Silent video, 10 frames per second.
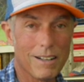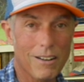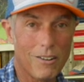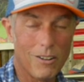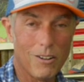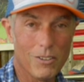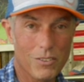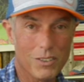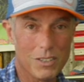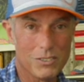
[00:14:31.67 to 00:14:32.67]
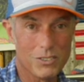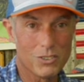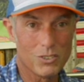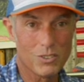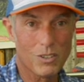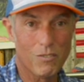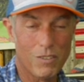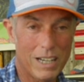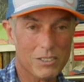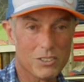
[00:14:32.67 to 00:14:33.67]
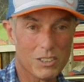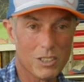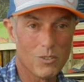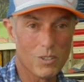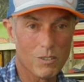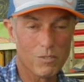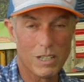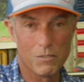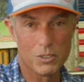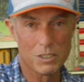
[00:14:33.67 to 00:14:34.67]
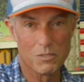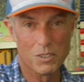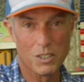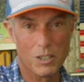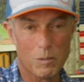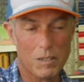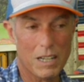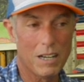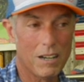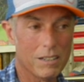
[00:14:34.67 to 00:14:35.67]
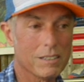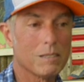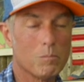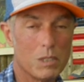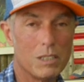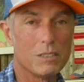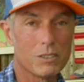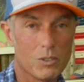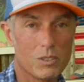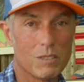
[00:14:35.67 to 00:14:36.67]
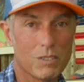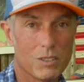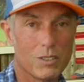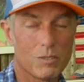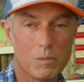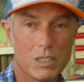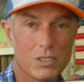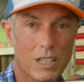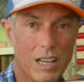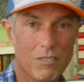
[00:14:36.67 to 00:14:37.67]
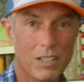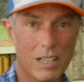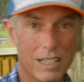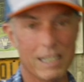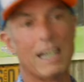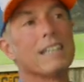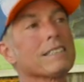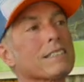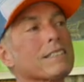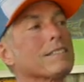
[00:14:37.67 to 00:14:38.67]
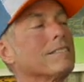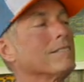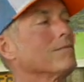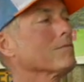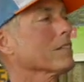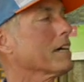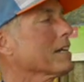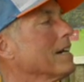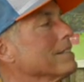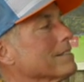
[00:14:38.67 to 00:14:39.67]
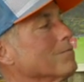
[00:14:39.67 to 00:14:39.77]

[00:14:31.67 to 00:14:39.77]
all the things that you, the factors that go into fly fishing for carp and how it can be so difficult. Because I have a lot of guys, a lot of guys,